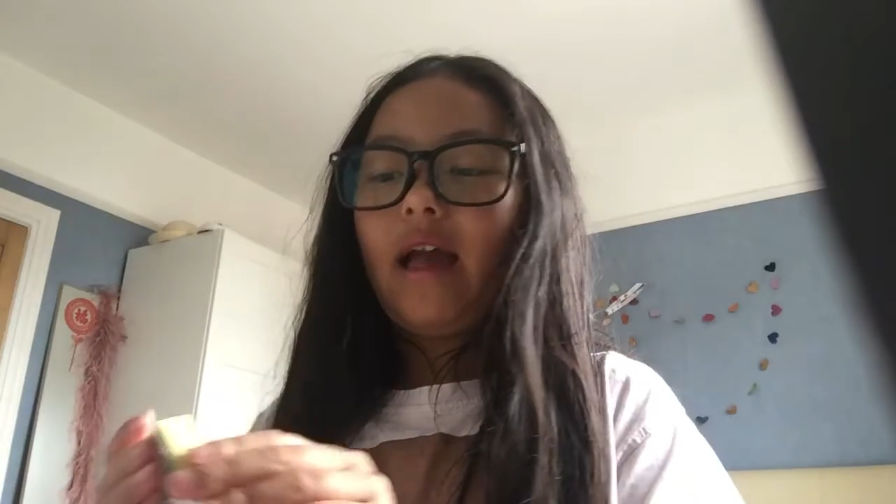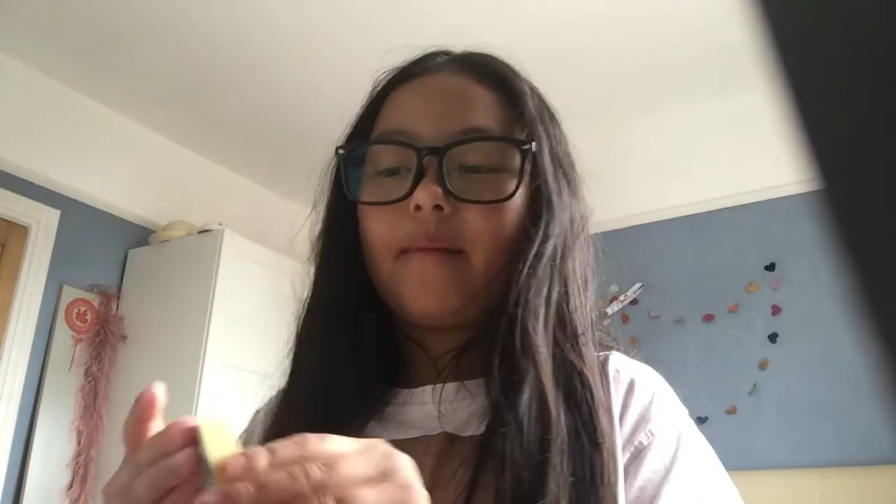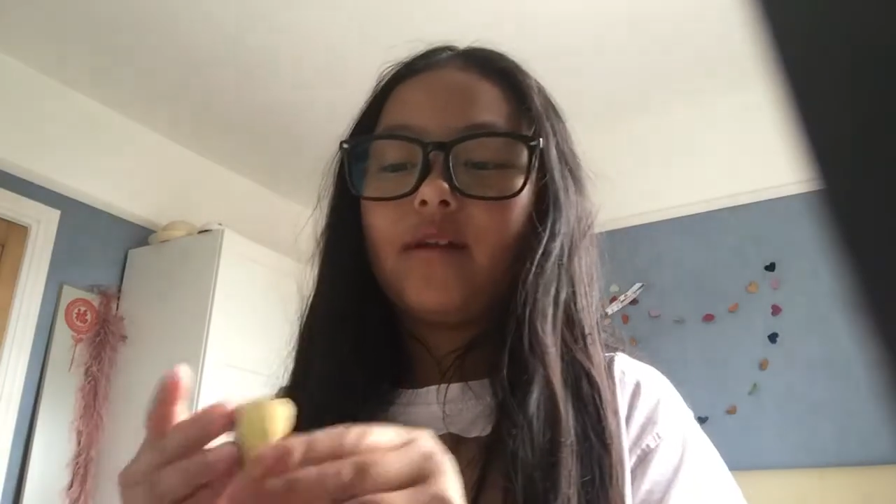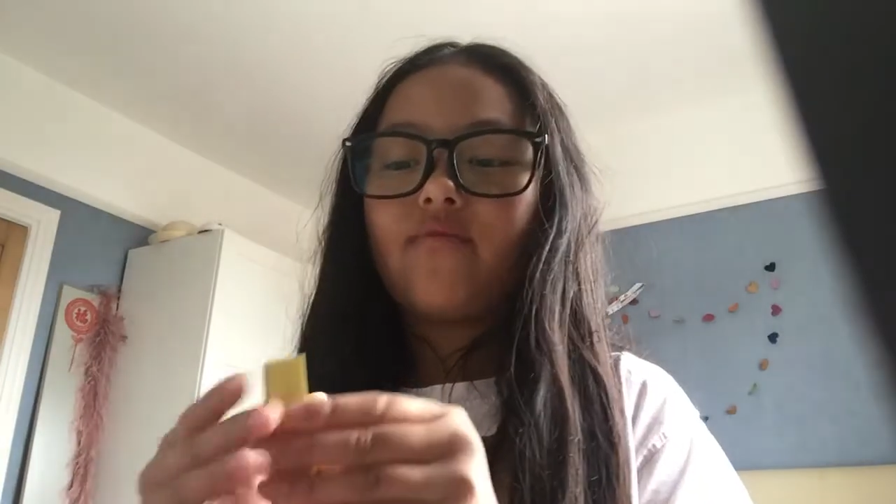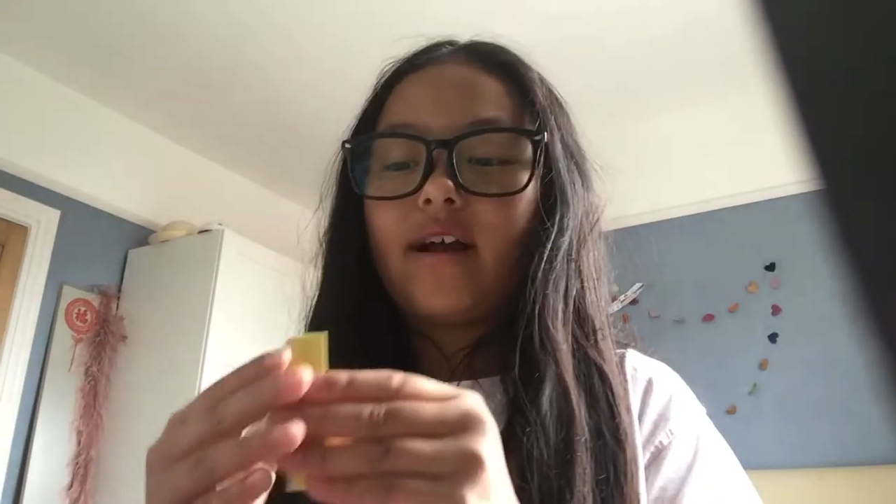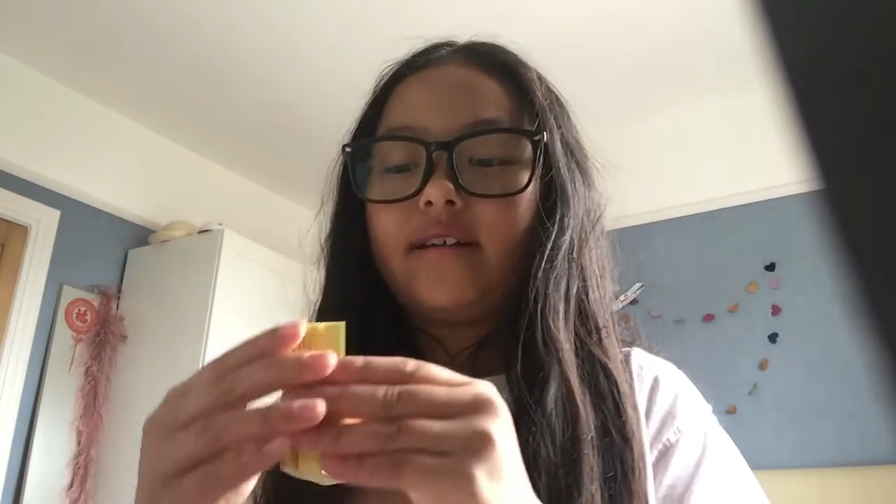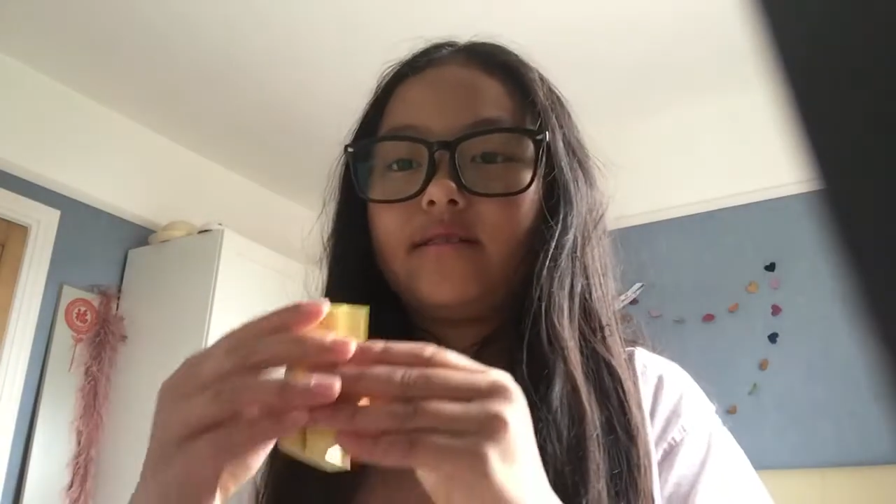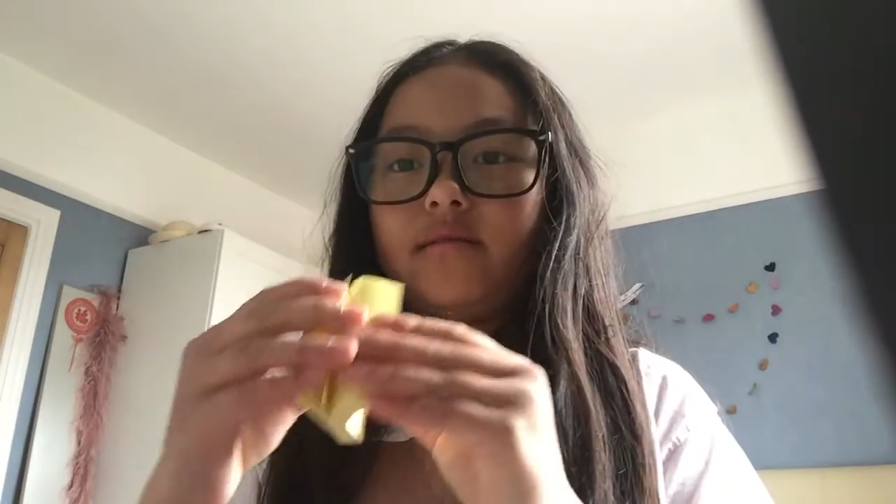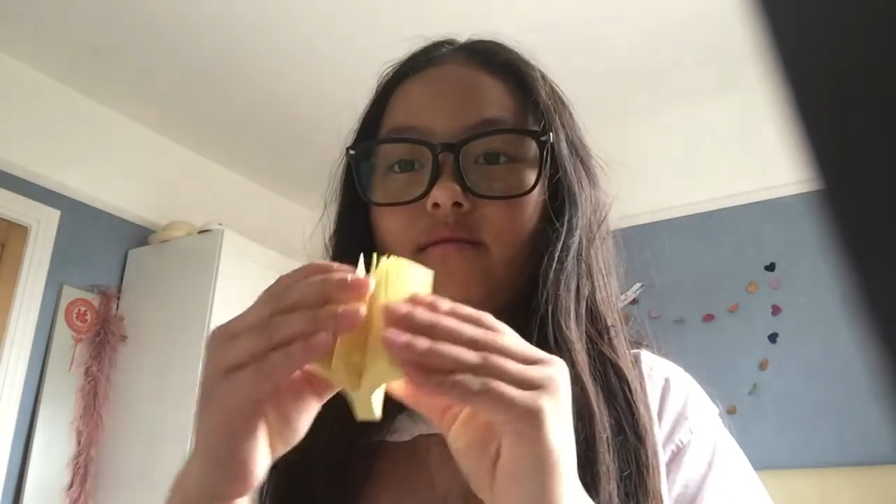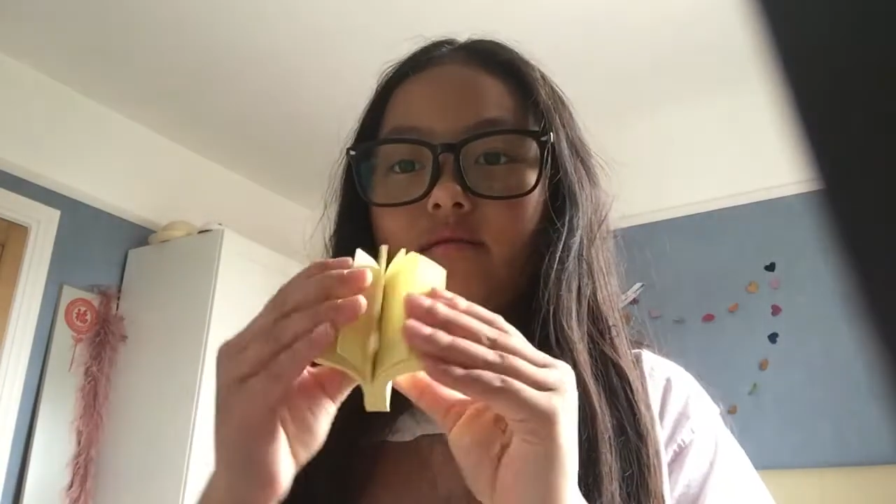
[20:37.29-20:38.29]
I'm going to write
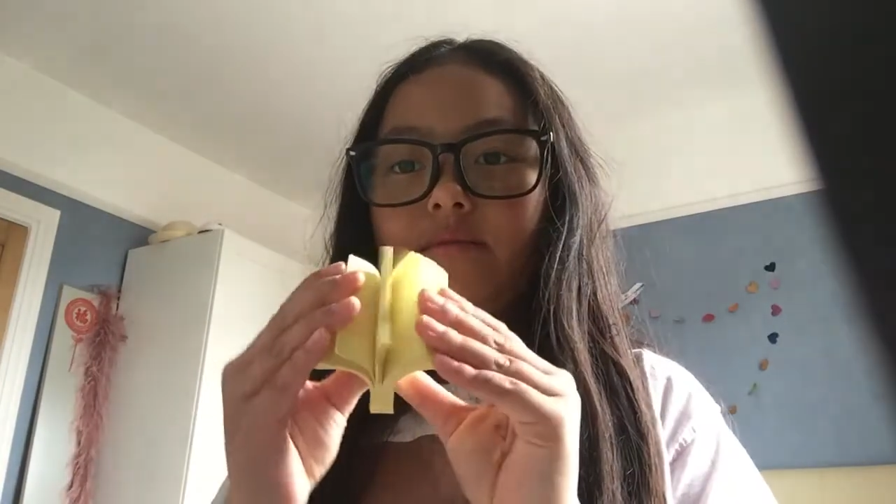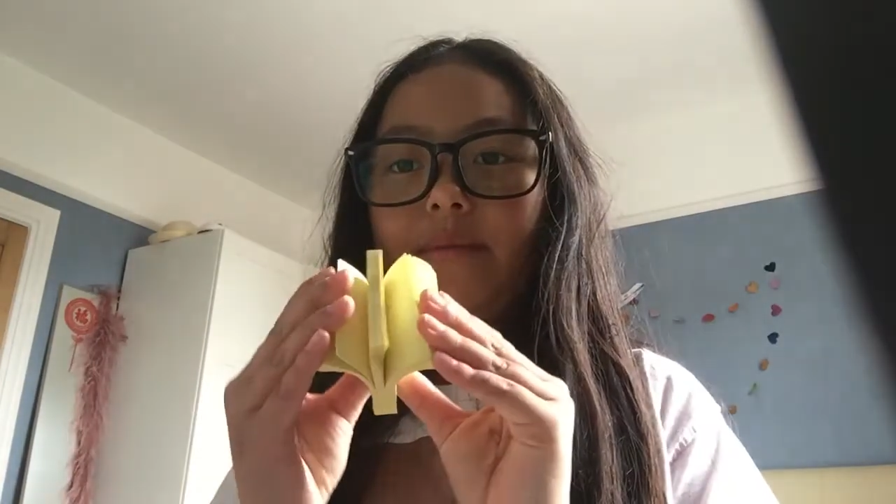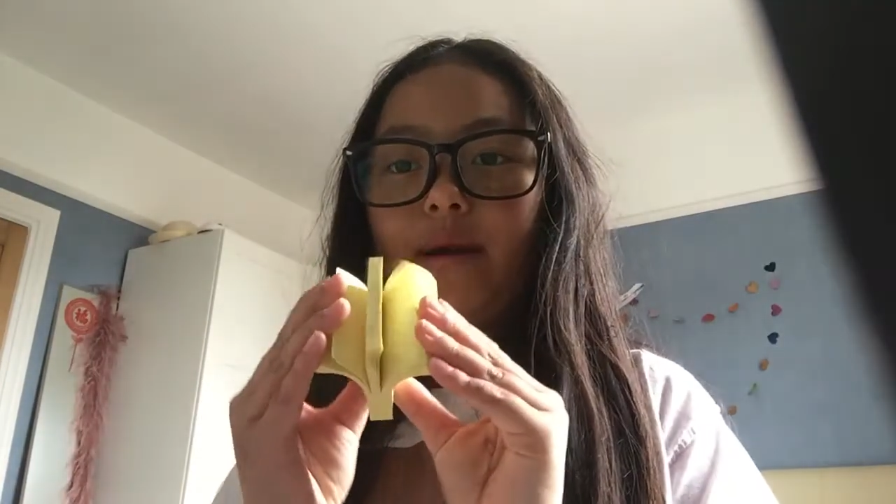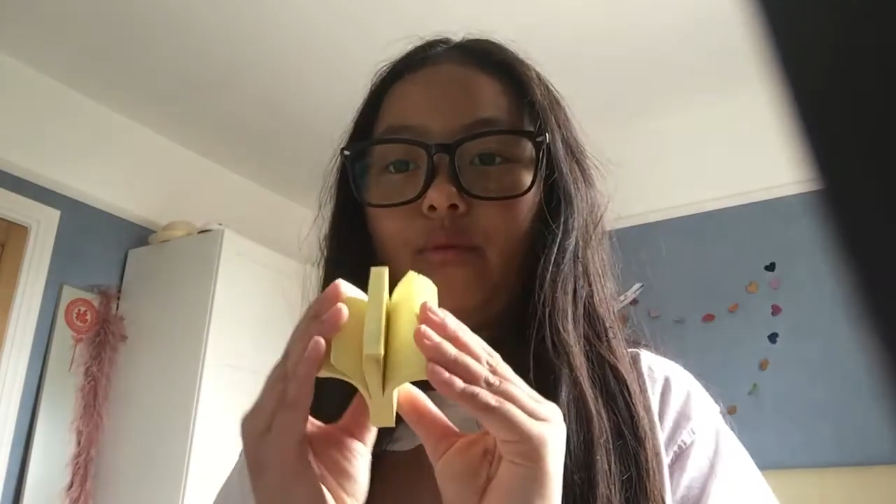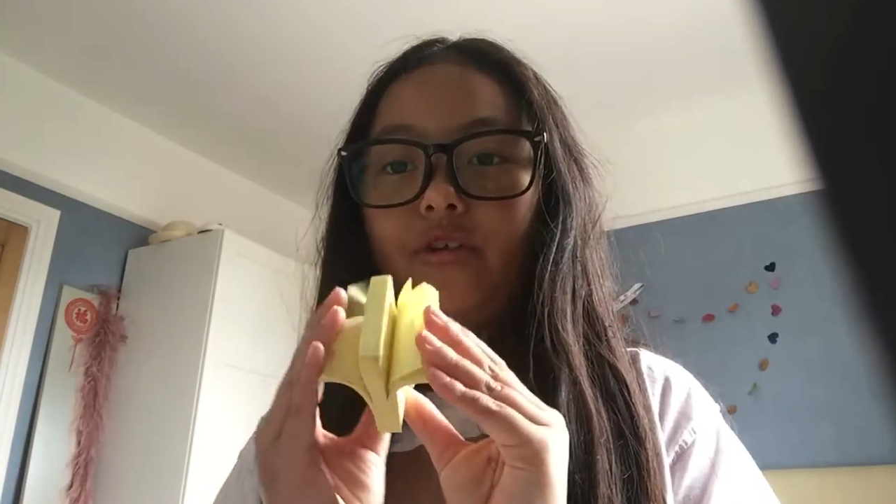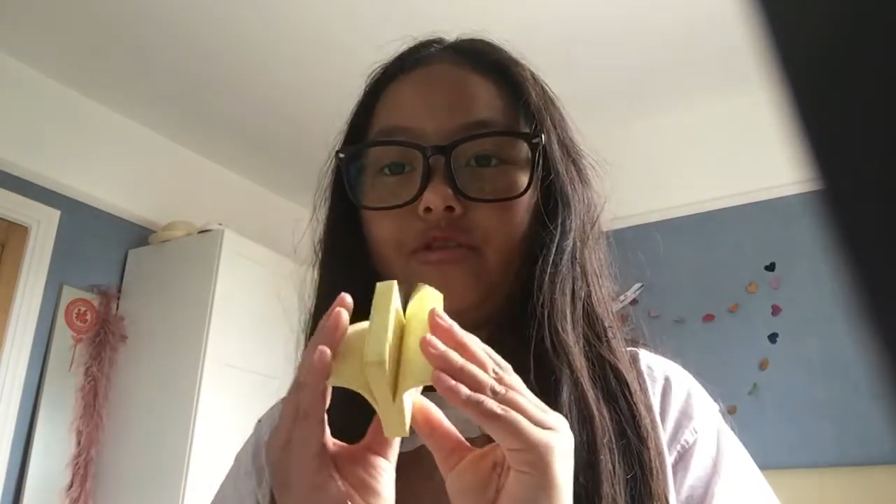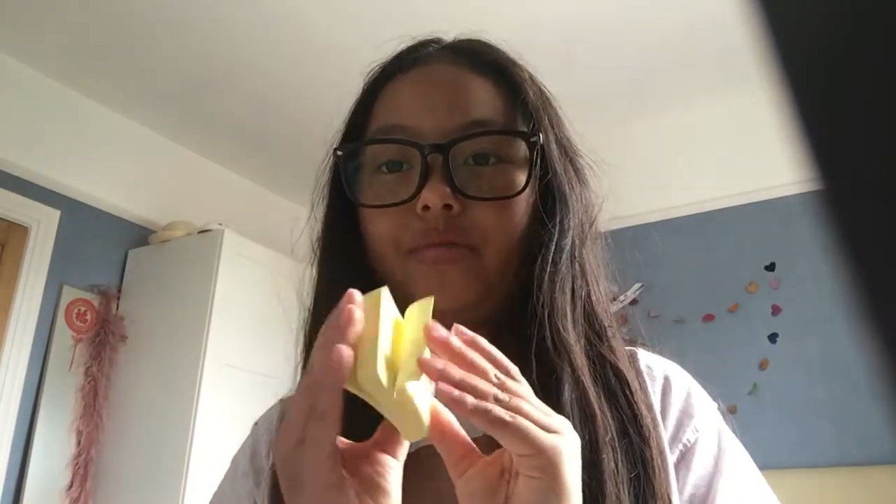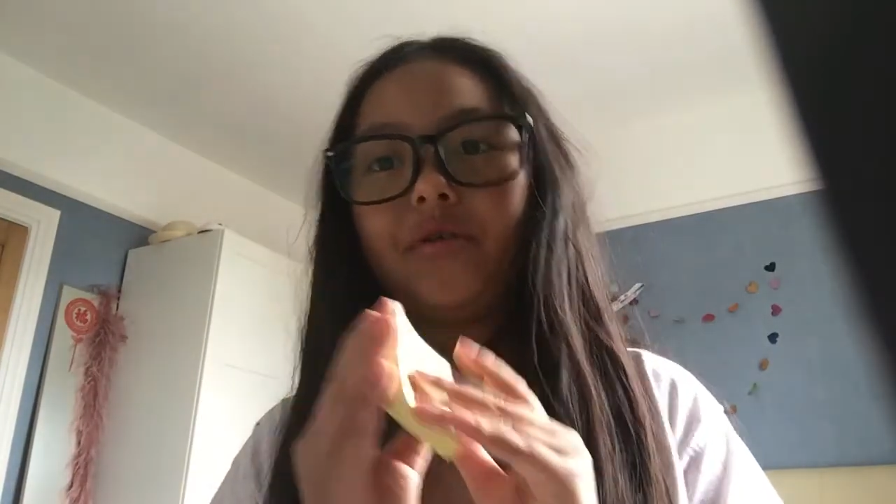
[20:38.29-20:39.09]
my words in